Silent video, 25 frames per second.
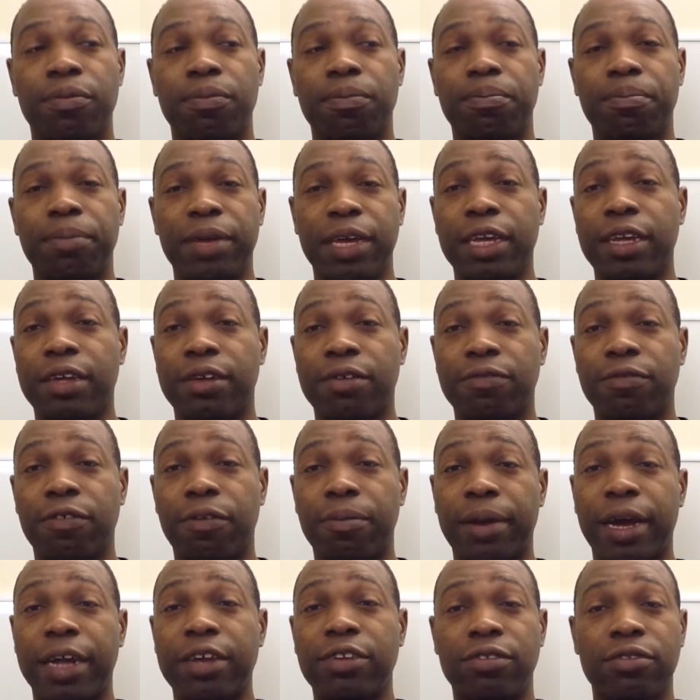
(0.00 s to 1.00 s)
me, for
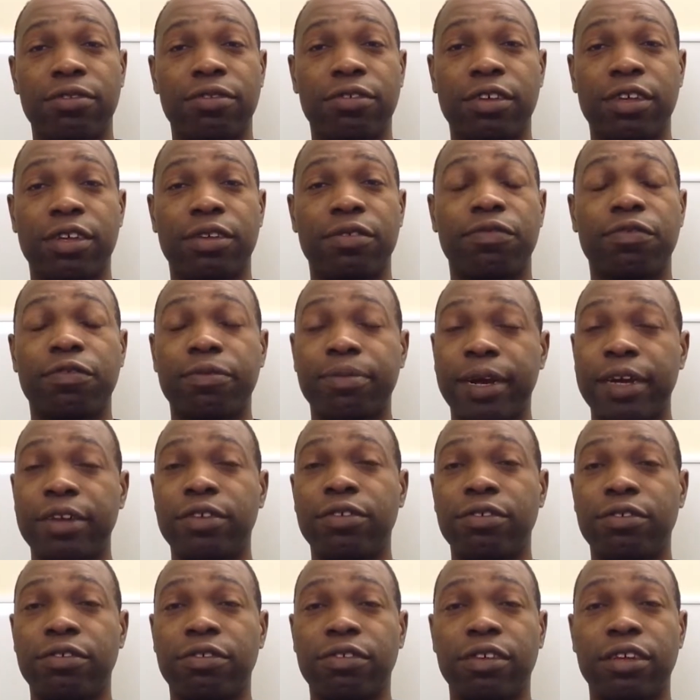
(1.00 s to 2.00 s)
my 2 cents. For my
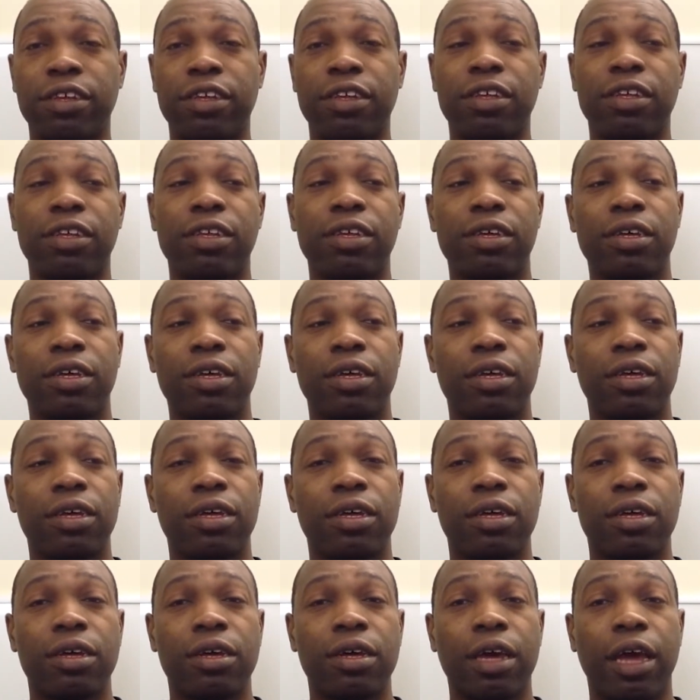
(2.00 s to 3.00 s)
2 cents,
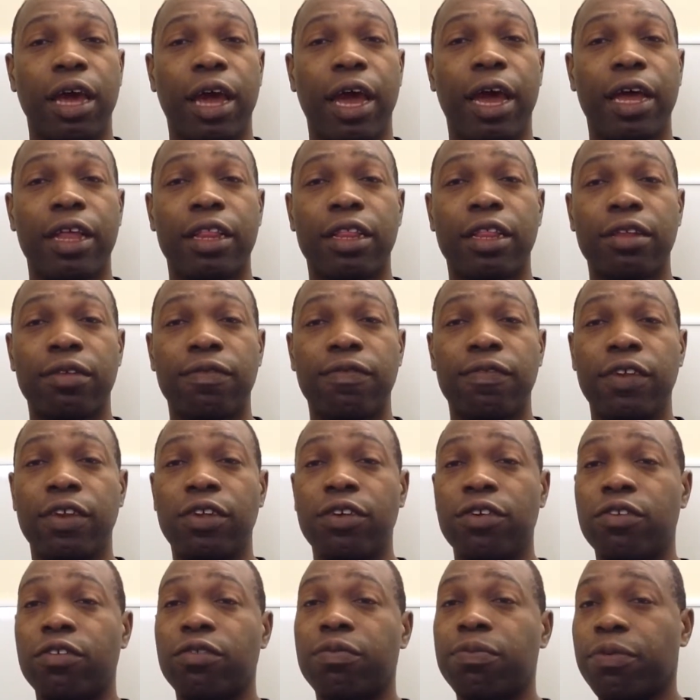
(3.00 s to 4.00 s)
as the
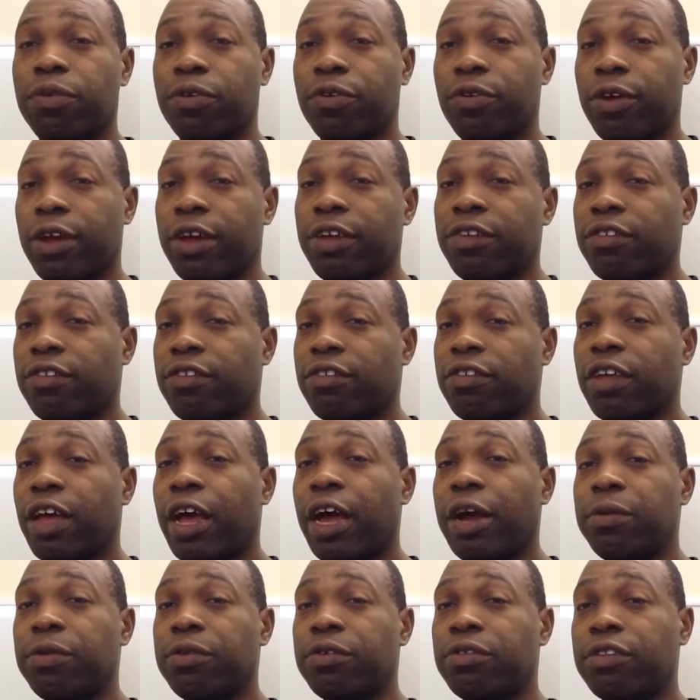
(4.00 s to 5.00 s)
videos progress,
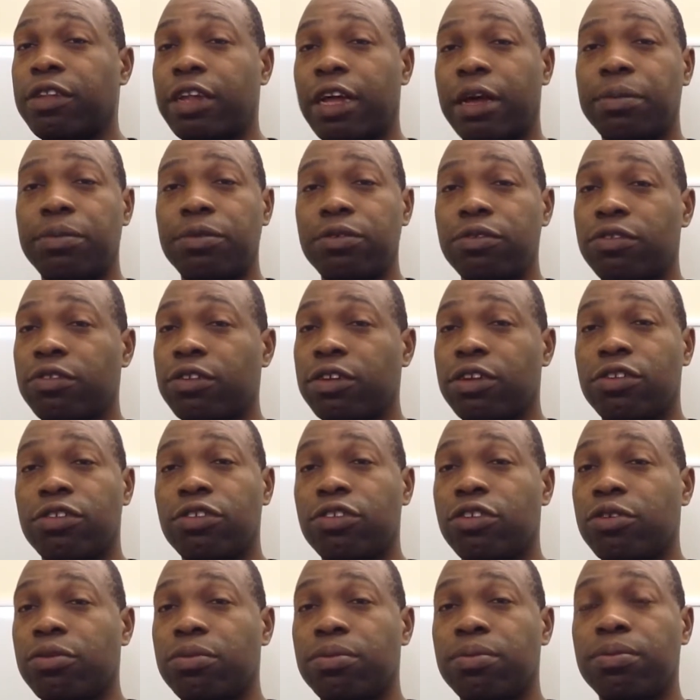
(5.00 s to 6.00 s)
I will stop using the
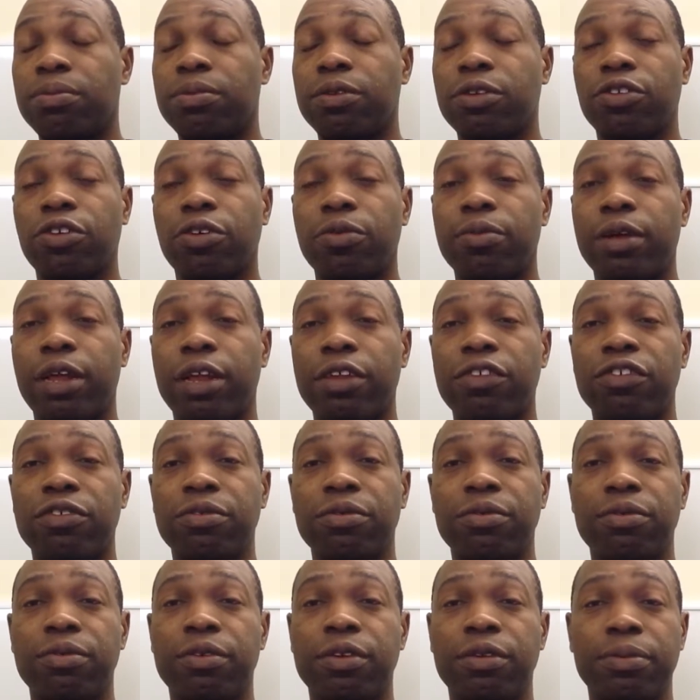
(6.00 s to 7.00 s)
terminology
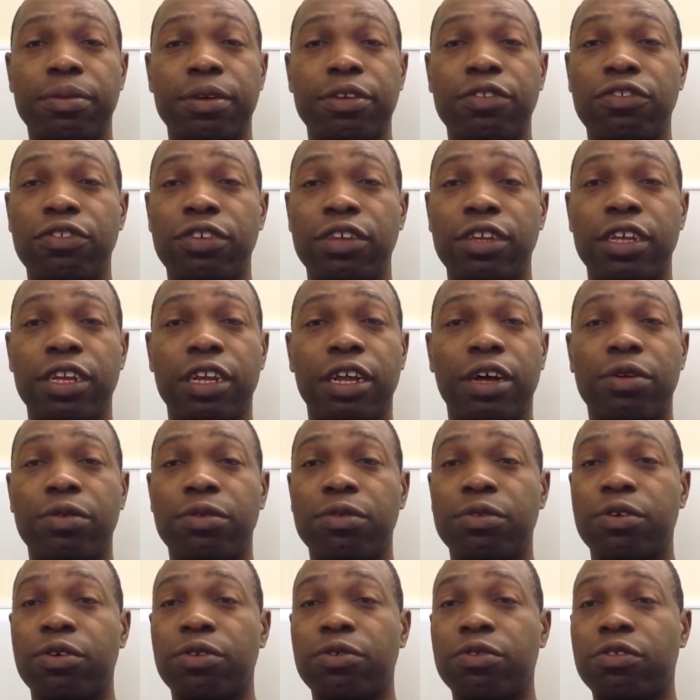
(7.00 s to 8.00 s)
of dimension, and I
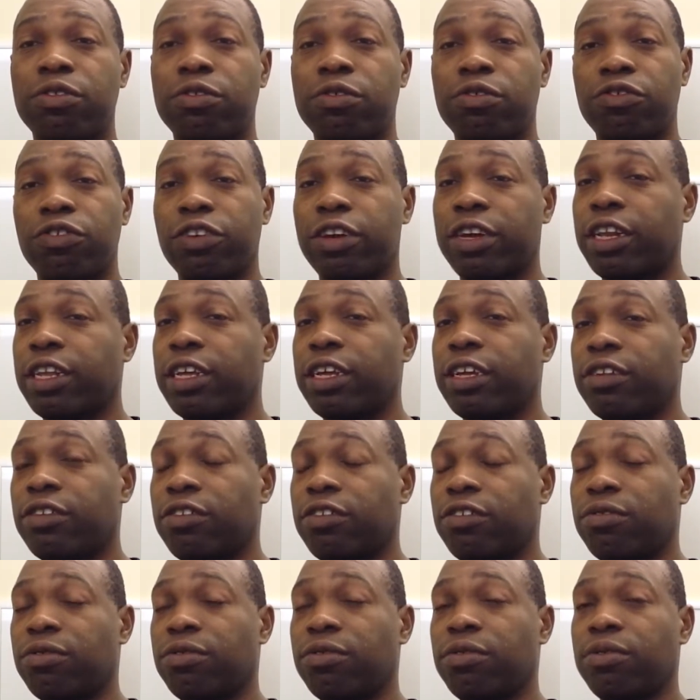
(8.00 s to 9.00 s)
will go strictly
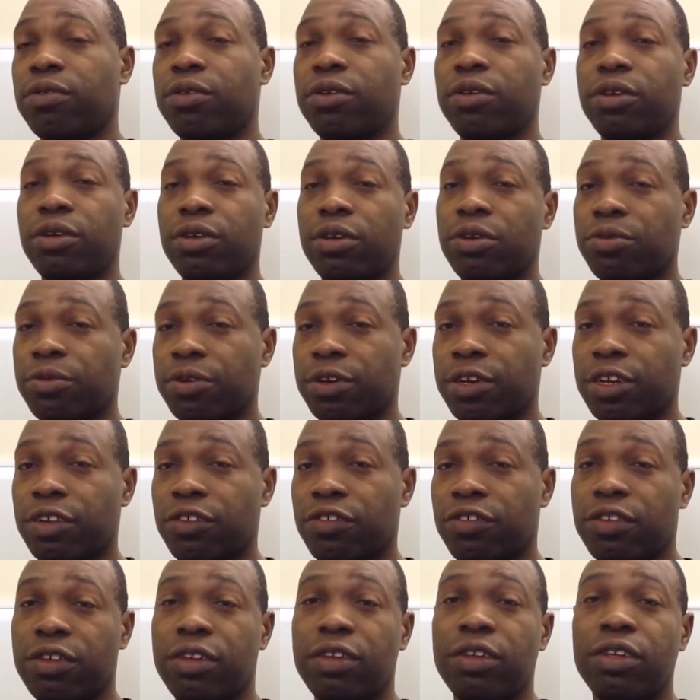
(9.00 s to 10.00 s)
into
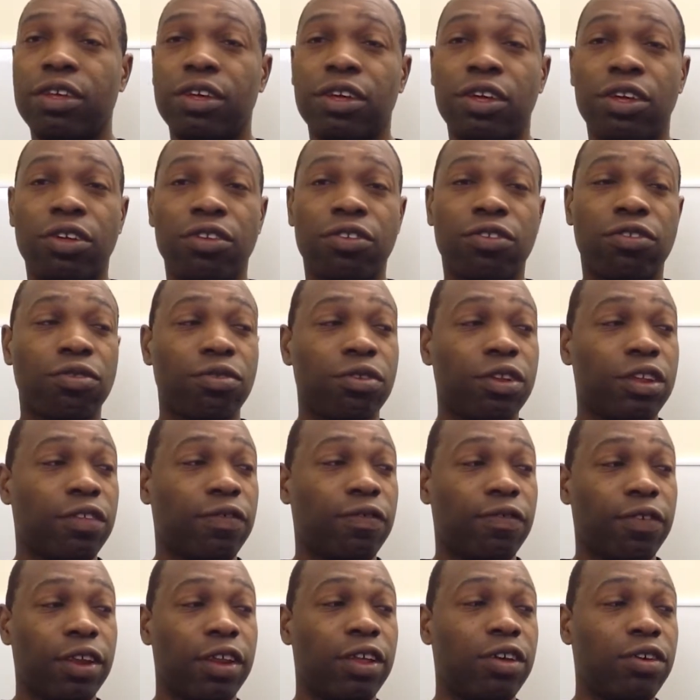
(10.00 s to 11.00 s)
retention. So this
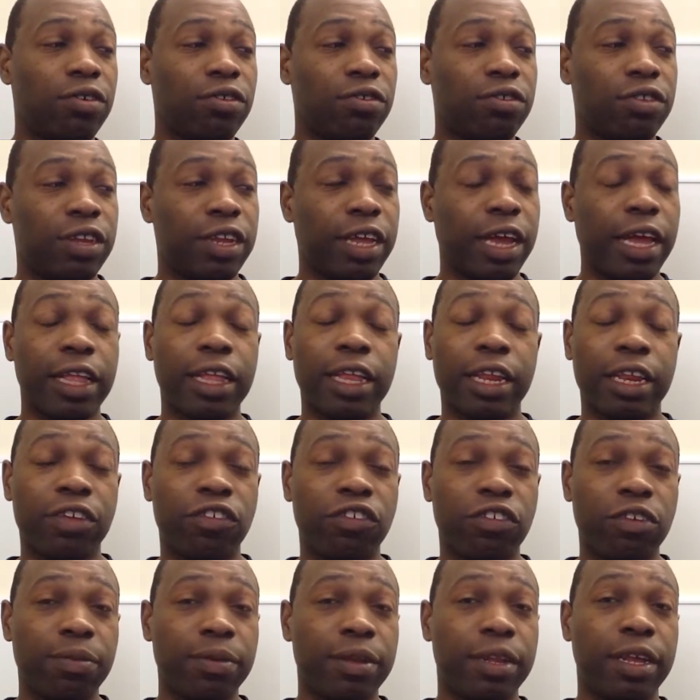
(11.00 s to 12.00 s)
video technically
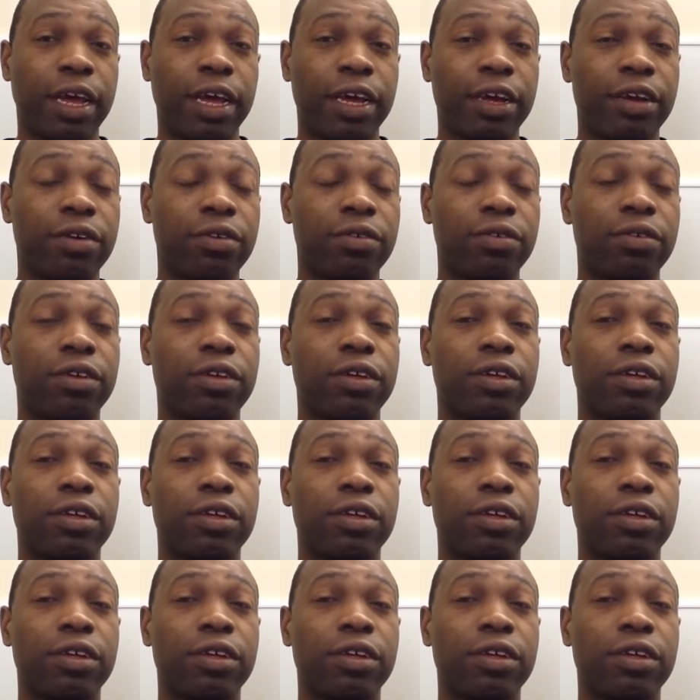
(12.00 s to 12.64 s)
should be titled